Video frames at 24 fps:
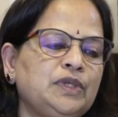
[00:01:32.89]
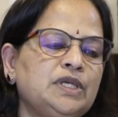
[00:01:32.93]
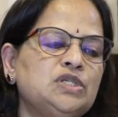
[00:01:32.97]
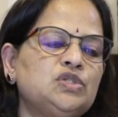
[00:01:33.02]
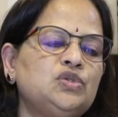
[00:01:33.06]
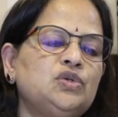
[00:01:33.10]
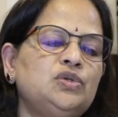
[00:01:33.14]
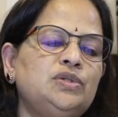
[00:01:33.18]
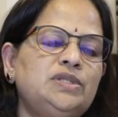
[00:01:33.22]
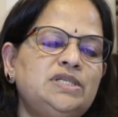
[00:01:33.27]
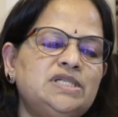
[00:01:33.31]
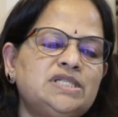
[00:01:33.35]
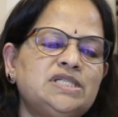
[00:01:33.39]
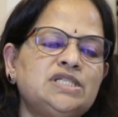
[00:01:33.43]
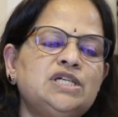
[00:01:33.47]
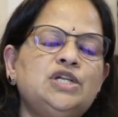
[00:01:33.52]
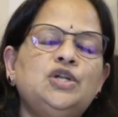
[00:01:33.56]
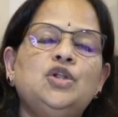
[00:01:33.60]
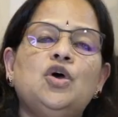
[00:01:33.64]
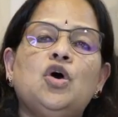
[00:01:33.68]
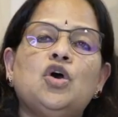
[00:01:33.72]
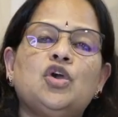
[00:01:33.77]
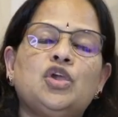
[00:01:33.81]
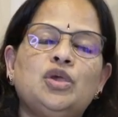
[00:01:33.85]
So this
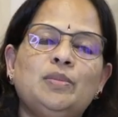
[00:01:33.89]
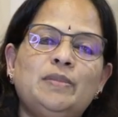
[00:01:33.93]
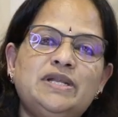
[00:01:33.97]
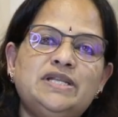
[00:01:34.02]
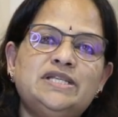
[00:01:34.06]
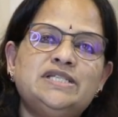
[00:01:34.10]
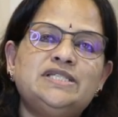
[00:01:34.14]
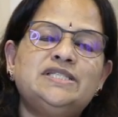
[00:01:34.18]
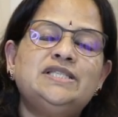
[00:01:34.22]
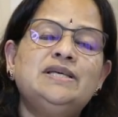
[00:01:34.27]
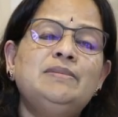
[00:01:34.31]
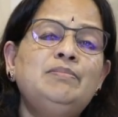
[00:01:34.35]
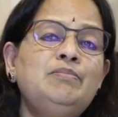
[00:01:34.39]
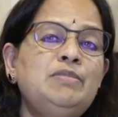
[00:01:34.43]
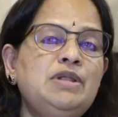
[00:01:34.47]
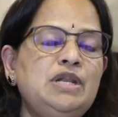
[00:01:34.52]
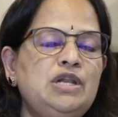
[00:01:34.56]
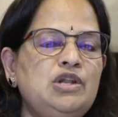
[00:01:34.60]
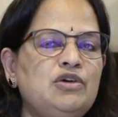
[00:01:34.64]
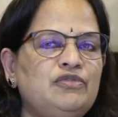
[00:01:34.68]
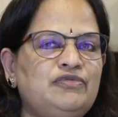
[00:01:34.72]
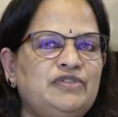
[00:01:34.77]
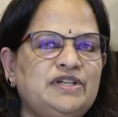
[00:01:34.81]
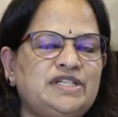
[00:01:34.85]
document is the
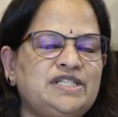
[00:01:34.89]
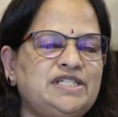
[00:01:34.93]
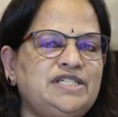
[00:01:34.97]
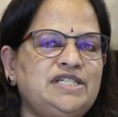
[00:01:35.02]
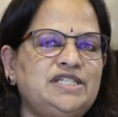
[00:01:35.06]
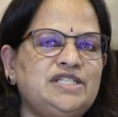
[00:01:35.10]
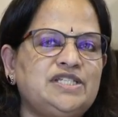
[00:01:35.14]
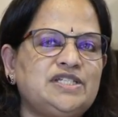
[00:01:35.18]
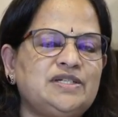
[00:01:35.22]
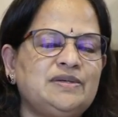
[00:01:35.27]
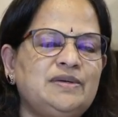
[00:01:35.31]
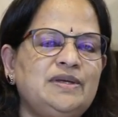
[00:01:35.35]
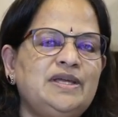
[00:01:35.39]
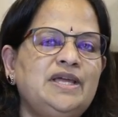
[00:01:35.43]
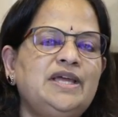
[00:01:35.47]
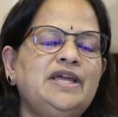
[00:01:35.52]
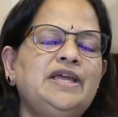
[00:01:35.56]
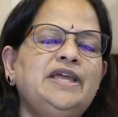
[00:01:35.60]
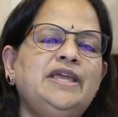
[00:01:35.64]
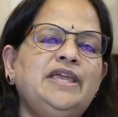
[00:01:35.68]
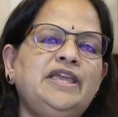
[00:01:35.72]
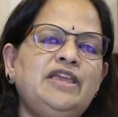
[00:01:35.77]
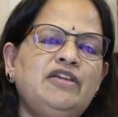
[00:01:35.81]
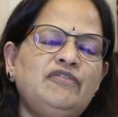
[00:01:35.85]
bill of exchange.
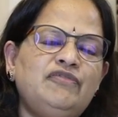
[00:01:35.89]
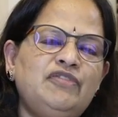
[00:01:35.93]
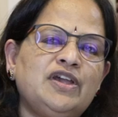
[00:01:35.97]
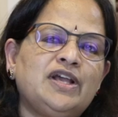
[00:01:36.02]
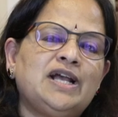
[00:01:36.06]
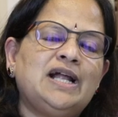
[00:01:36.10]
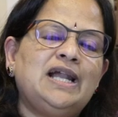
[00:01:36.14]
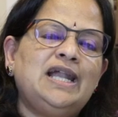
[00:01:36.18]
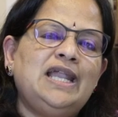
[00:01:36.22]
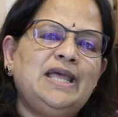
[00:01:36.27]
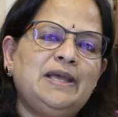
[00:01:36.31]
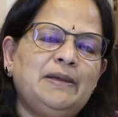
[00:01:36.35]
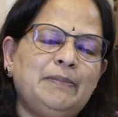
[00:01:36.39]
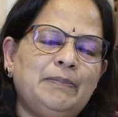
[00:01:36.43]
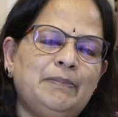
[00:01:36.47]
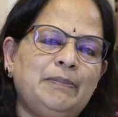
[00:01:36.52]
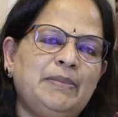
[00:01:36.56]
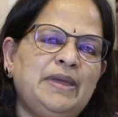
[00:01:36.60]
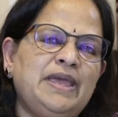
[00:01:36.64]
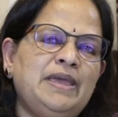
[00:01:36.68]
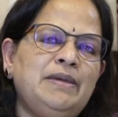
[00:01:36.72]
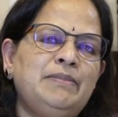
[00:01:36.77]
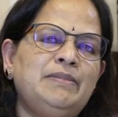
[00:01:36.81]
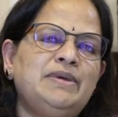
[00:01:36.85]
If you collect
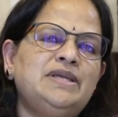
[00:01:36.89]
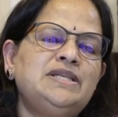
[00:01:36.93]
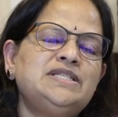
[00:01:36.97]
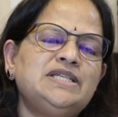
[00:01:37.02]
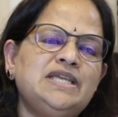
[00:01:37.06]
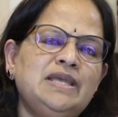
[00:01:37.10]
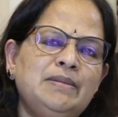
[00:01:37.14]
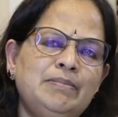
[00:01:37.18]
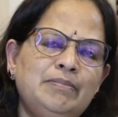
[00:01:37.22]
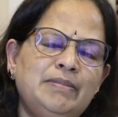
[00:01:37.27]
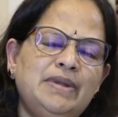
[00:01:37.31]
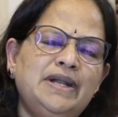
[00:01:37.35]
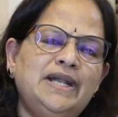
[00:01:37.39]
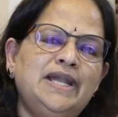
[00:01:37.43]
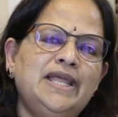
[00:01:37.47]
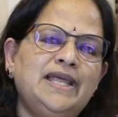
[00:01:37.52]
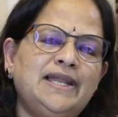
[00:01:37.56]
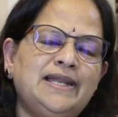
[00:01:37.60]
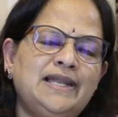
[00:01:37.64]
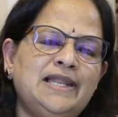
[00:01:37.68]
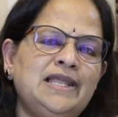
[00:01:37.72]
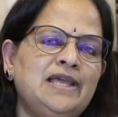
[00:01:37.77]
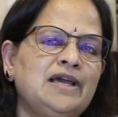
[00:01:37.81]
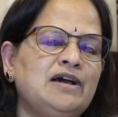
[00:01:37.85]
payment
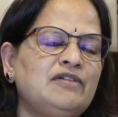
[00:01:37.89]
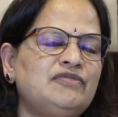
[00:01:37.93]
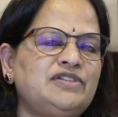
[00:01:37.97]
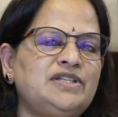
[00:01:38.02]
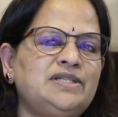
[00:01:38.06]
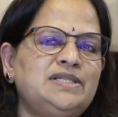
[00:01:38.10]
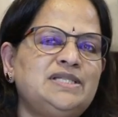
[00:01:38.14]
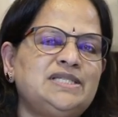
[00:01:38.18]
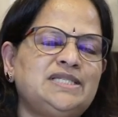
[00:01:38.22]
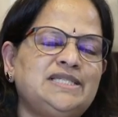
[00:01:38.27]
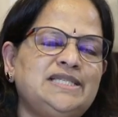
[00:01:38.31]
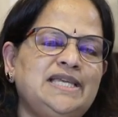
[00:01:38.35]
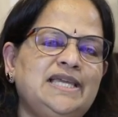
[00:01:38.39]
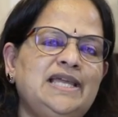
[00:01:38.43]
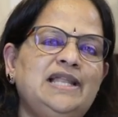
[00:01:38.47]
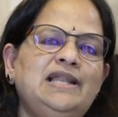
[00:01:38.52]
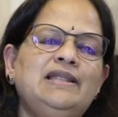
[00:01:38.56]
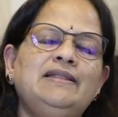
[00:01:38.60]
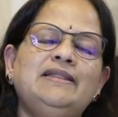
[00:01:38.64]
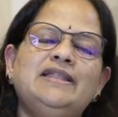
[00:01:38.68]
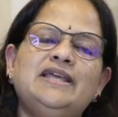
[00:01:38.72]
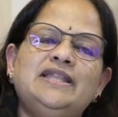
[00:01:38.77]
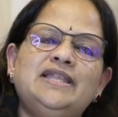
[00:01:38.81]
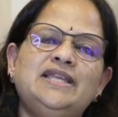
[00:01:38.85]
immediately after the sale,
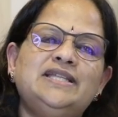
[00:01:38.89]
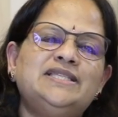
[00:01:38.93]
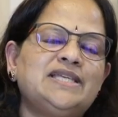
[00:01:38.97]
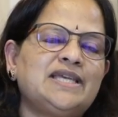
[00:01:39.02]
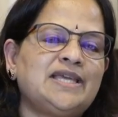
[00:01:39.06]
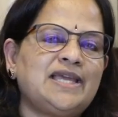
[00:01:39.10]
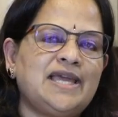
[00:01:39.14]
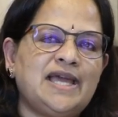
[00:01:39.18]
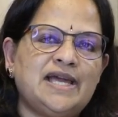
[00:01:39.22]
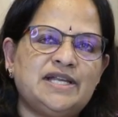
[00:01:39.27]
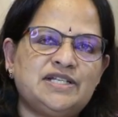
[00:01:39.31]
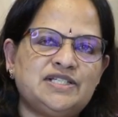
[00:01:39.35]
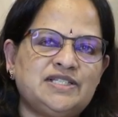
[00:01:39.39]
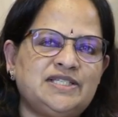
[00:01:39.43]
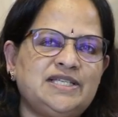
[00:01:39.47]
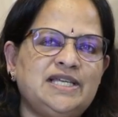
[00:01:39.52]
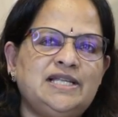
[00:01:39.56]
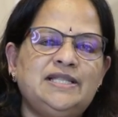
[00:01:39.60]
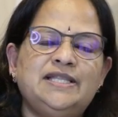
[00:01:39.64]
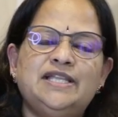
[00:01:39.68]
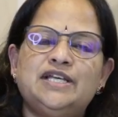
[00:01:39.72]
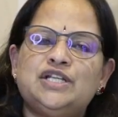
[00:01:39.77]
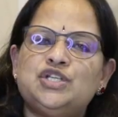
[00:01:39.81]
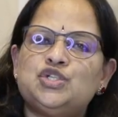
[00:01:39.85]
then it's a cash
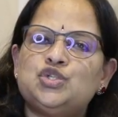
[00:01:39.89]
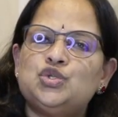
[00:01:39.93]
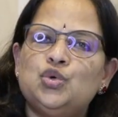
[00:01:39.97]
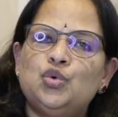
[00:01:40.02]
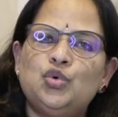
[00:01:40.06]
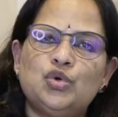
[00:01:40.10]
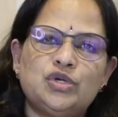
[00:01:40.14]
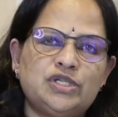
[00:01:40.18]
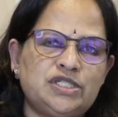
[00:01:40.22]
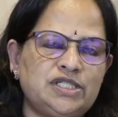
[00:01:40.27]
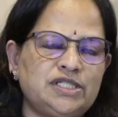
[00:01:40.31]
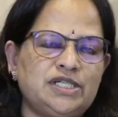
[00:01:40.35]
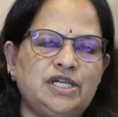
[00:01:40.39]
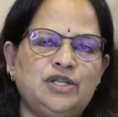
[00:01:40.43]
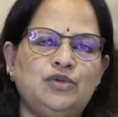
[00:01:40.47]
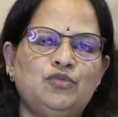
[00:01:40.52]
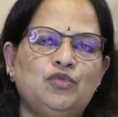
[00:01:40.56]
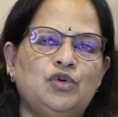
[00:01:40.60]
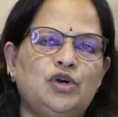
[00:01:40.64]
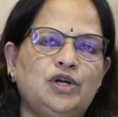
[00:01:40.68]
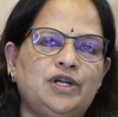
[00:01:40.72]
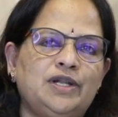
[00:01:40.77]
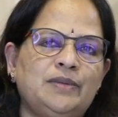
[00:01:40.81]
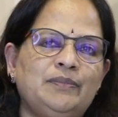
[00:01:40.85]
sale. There is no risk
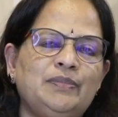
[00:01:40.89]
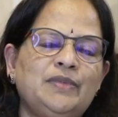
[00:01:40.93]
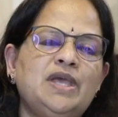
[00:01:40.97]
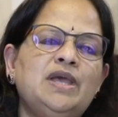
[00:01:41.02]
involved.